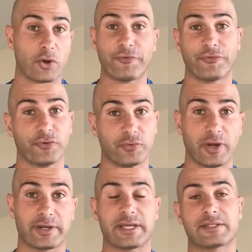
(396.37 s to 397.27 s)
go for a
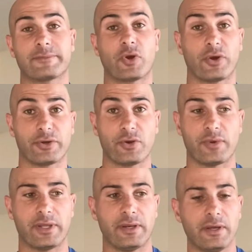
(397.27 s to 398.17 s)
run, get some
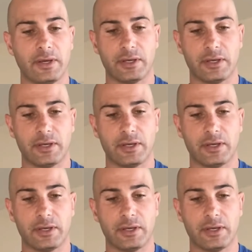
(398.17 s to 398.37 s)
cardio in.